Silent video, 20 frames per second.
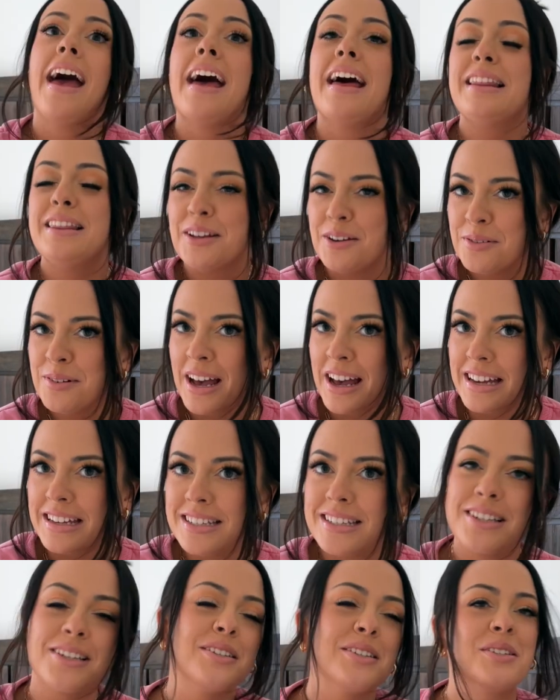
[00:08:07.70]
Hello guys.
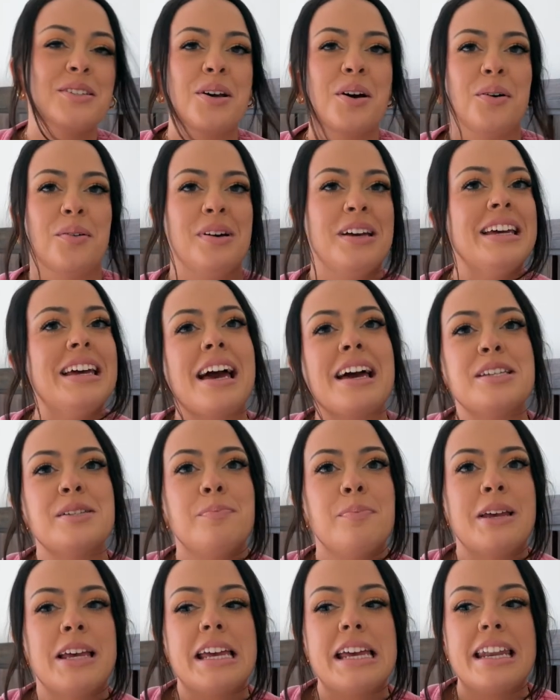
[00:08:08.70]
So it has
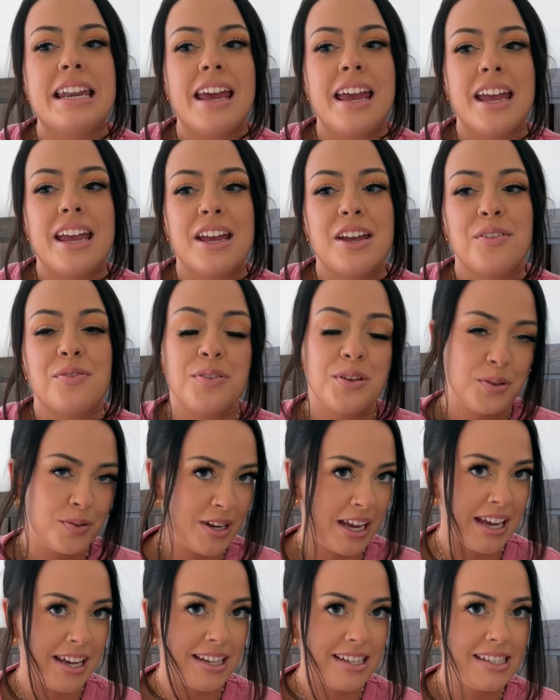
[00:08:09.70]
been a few
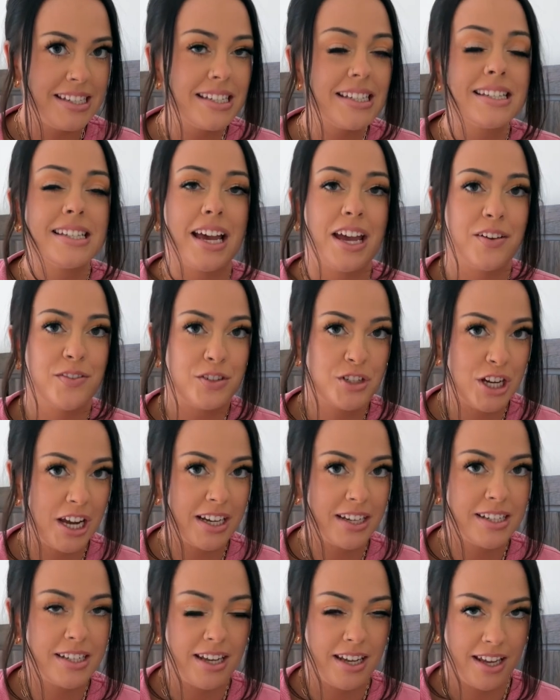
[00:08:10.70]
days since I have
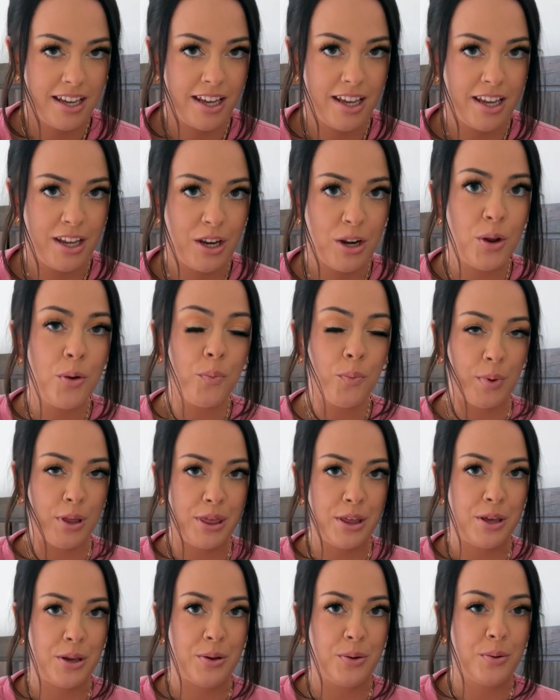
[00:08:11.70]
checked in
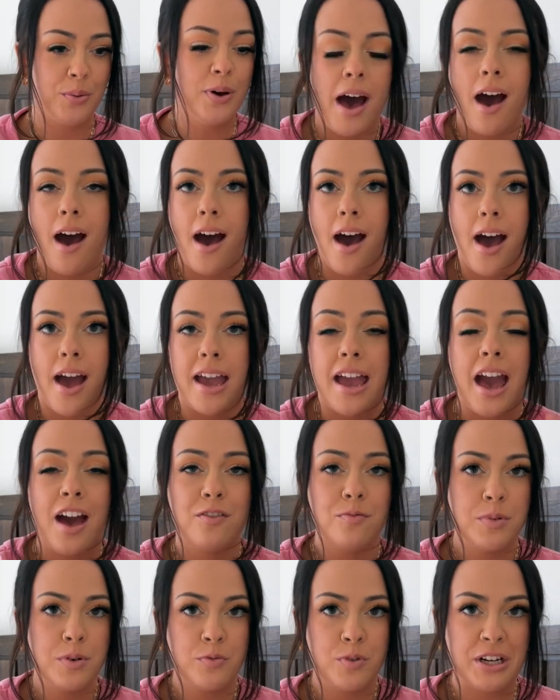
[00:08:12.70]
with you. I have
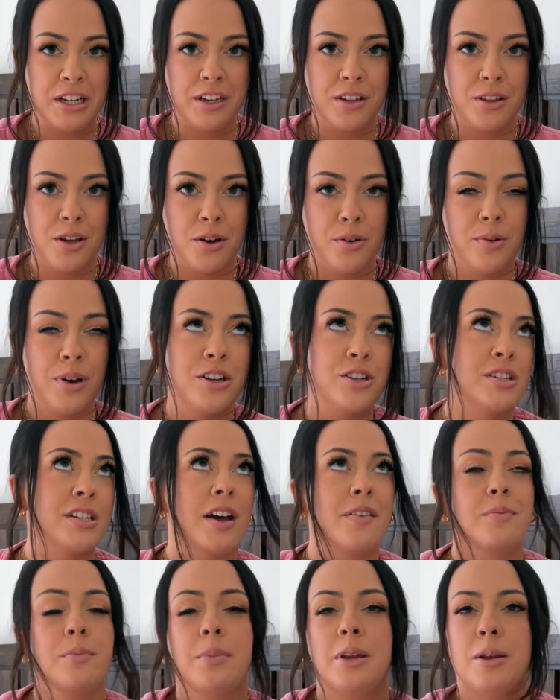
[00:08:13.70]
been reading though. I just
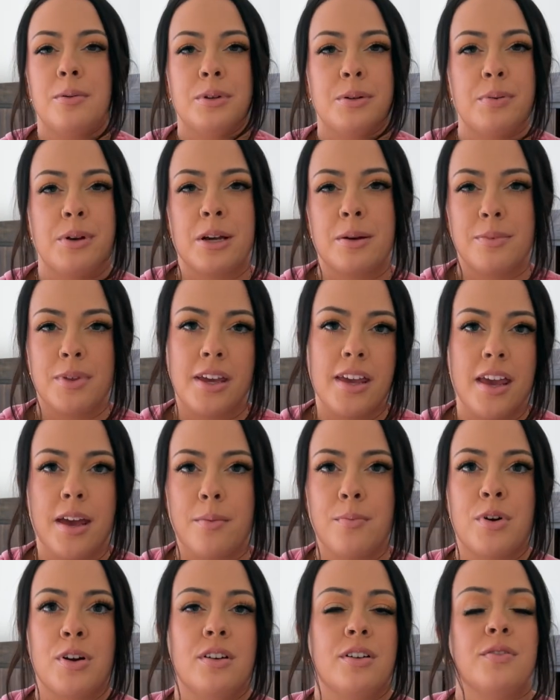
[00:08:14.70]
haven't been able to pick up the
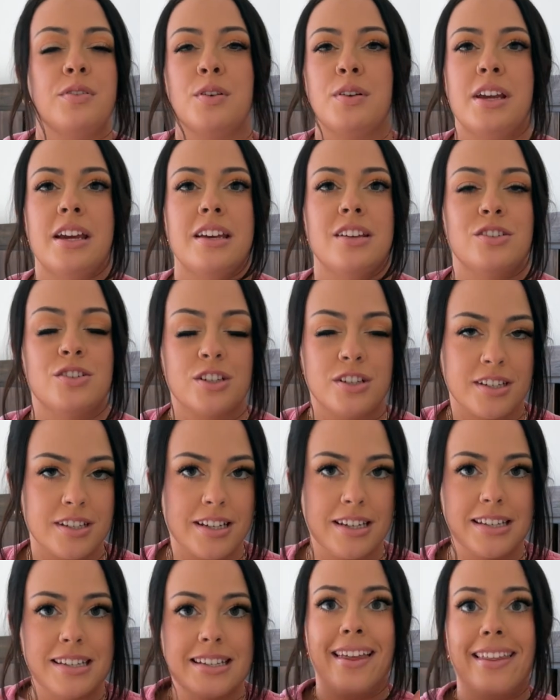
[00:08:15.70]
camera in a few days just
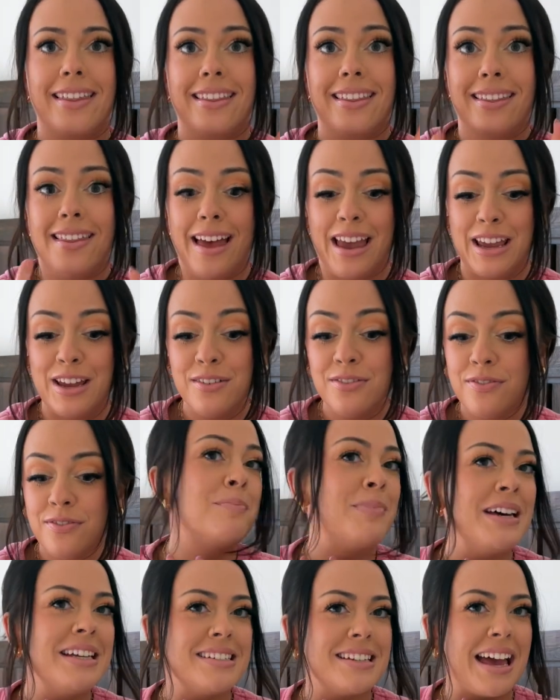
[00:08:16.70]
cause life.
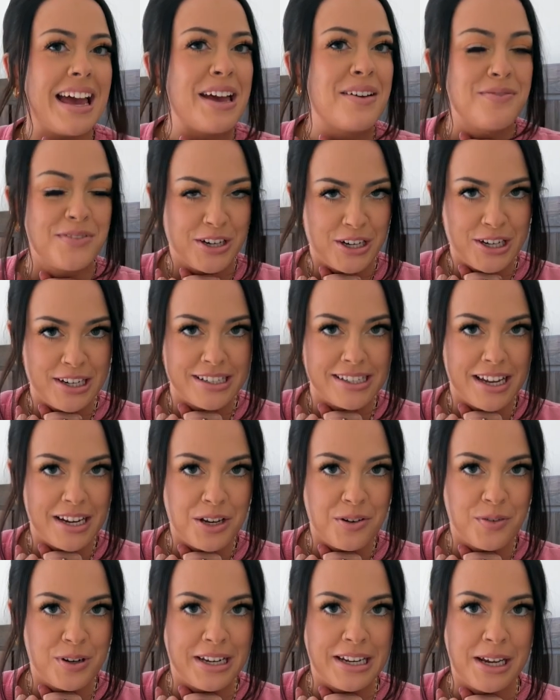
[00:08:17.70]
But I have very
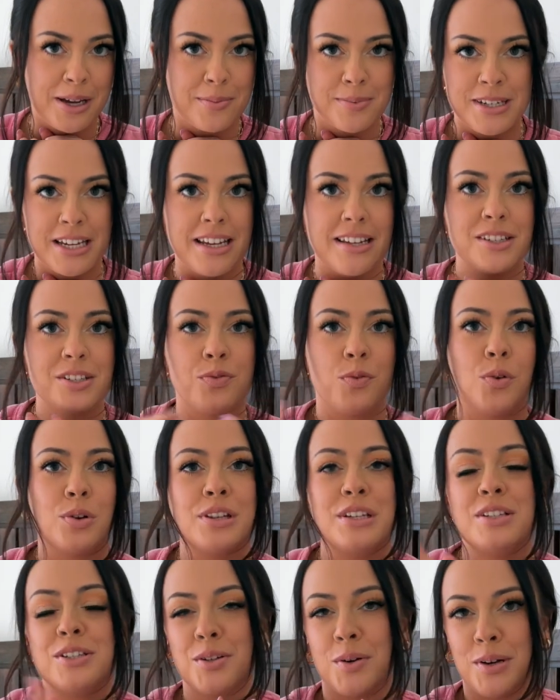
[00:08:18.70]
exciting reading updates for
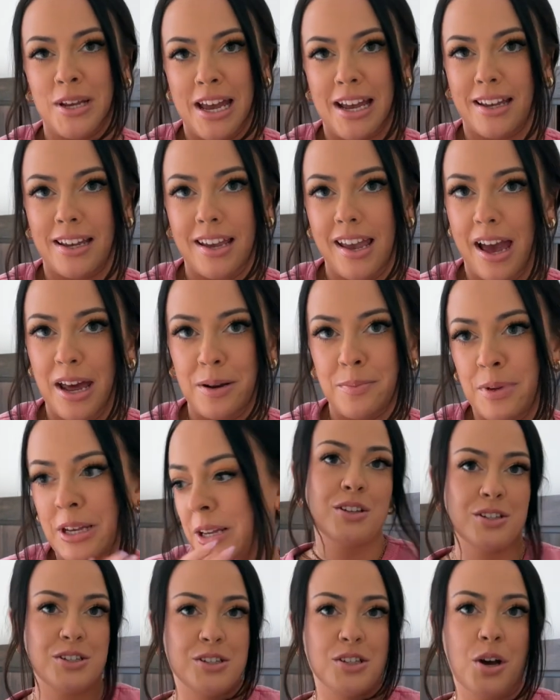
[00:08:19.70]
the Zodiac
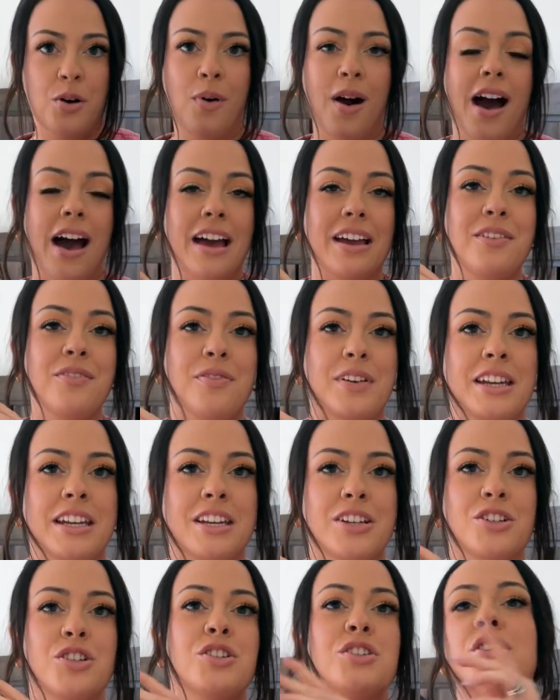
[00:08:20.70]
Academy. So I
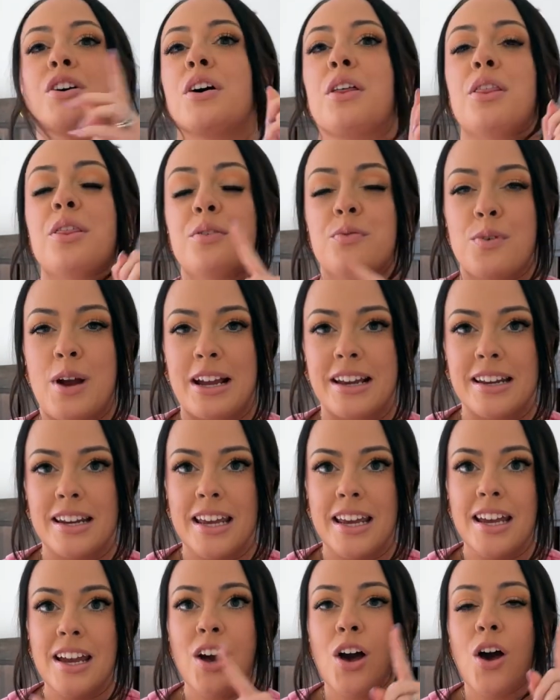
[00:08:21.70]
finished The Reckoning